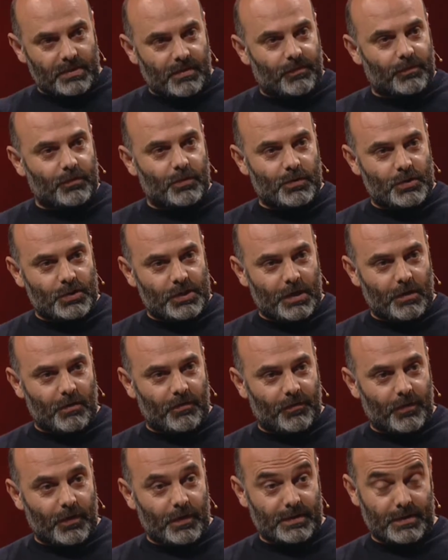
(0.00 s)
of Gucci
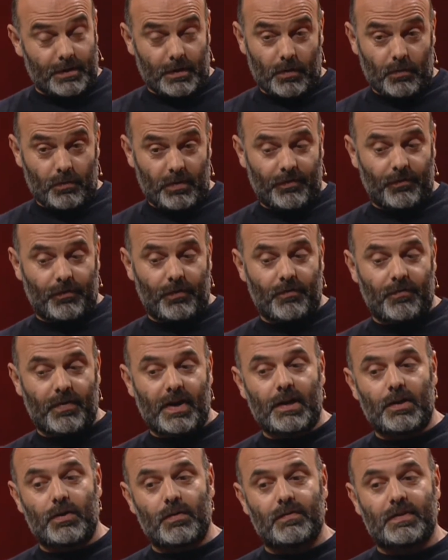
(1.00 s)
loafers with a
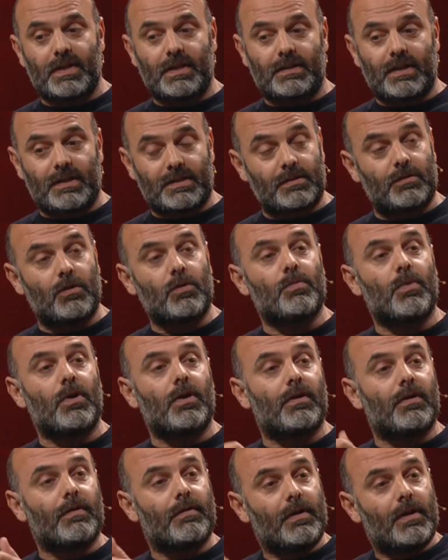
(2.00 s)
value that has
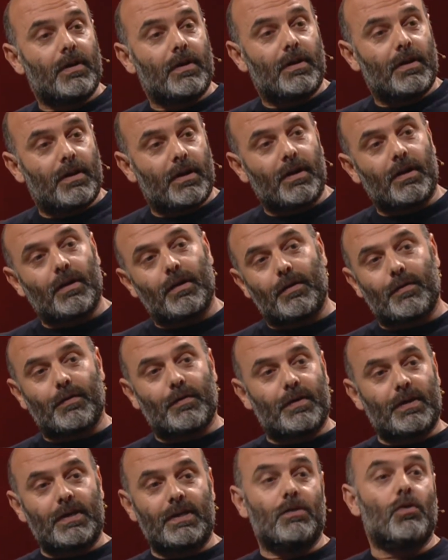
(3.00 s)
doubled
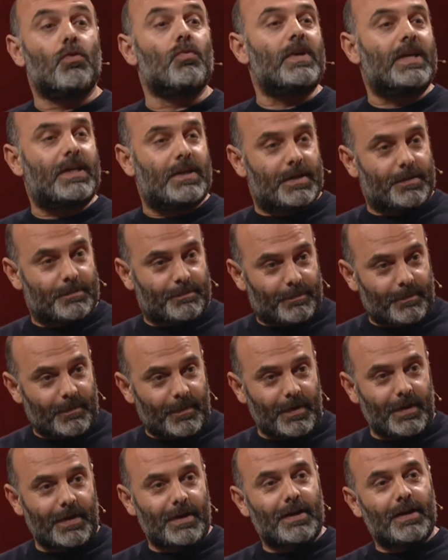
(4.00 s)
in a week.
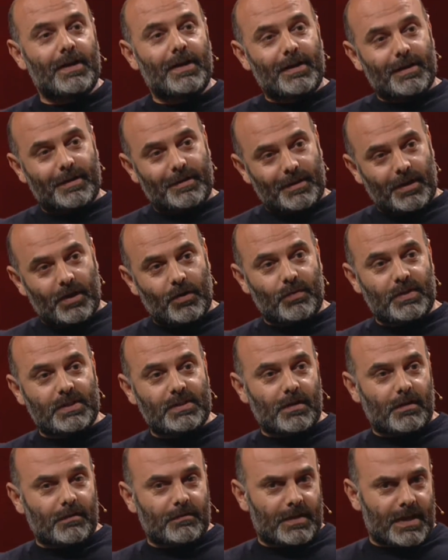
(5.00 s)
Mm-hmm. We
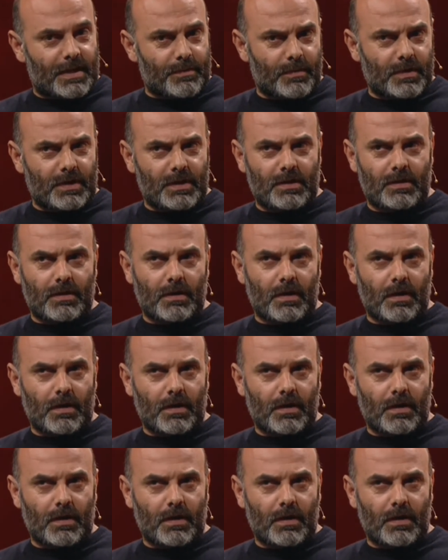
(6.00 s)
sold them in